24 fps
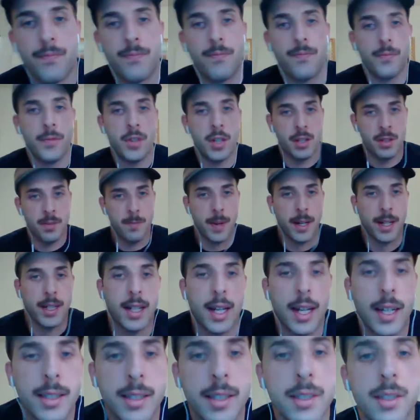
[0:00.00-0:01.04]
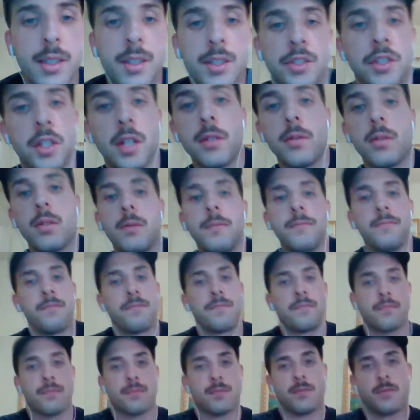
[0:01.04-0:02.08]
just my classes in general,
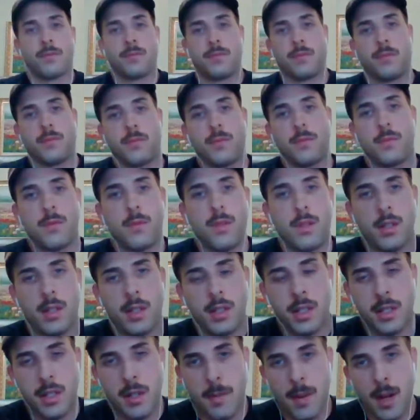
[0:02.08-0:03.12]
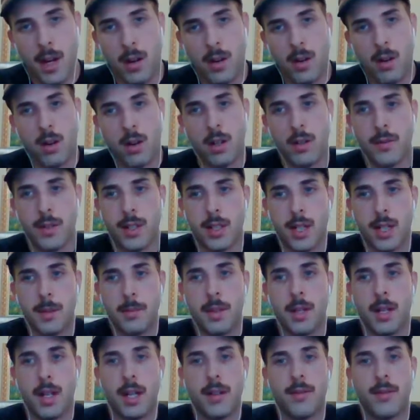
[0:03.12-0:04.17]
just about how hard of a time
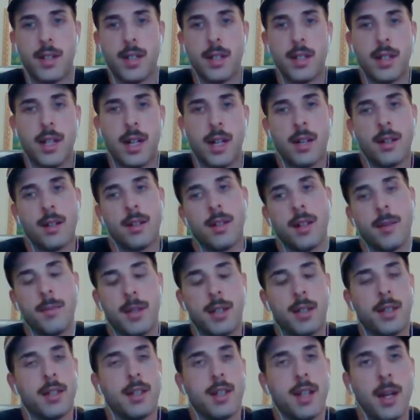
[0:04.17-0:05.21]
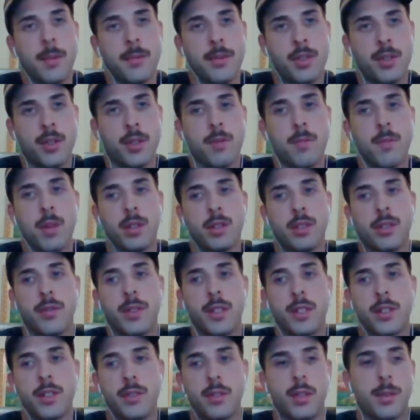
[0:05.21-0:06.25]
they're having. I'm sure most of
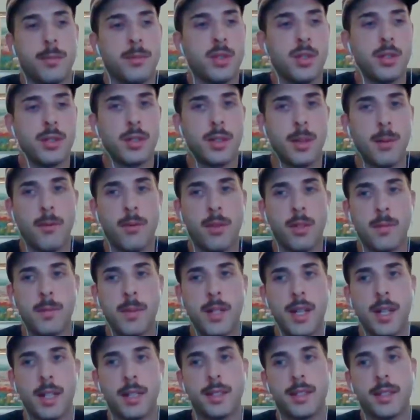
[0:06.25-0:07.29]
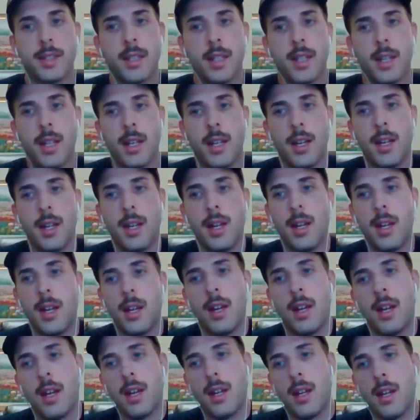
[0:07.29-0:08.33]
it's true. I'm sure some of it's BS.
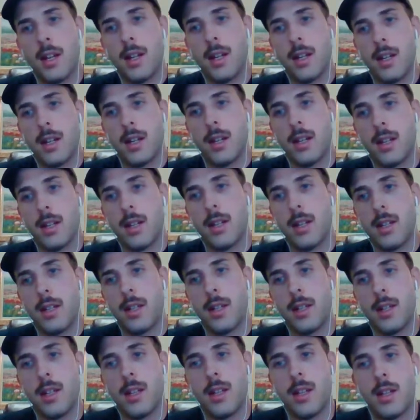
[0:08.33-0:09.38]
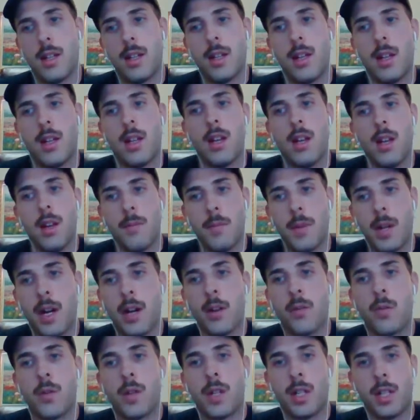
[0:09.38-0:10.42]
But I
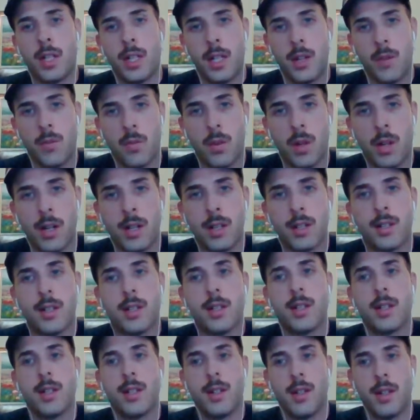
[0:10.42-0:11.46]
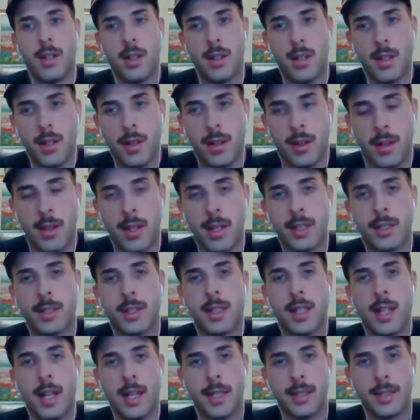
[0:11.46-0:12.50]
really want this
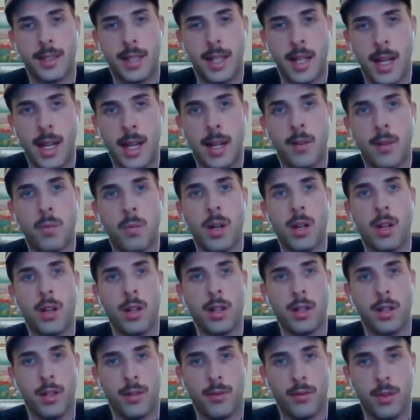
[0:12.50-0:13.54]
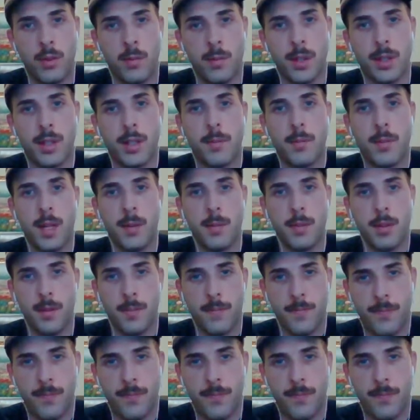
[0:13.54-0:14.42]
class to end well on the Fumerton paper.